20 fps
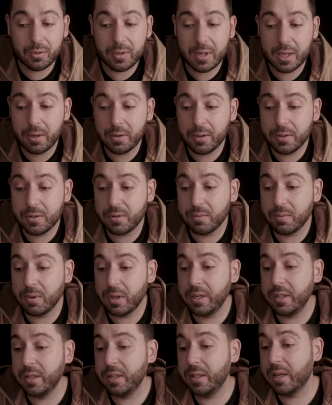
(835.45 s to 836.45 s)
now it's
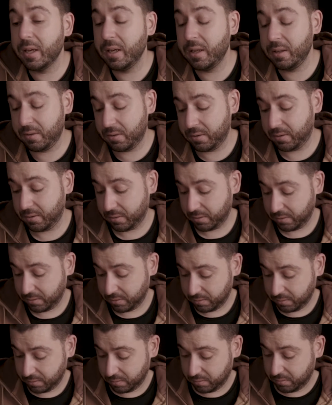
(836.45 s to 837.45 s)
running at,
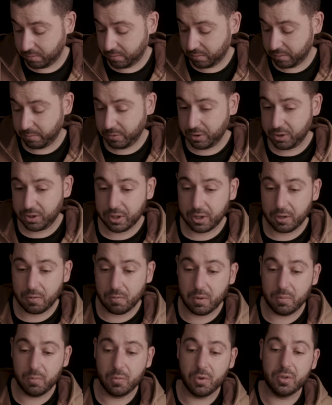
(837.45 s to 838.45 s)
let me check
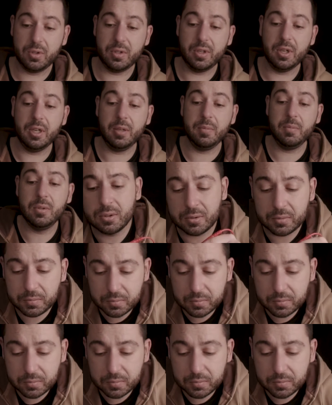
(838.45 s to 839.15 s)
one more time.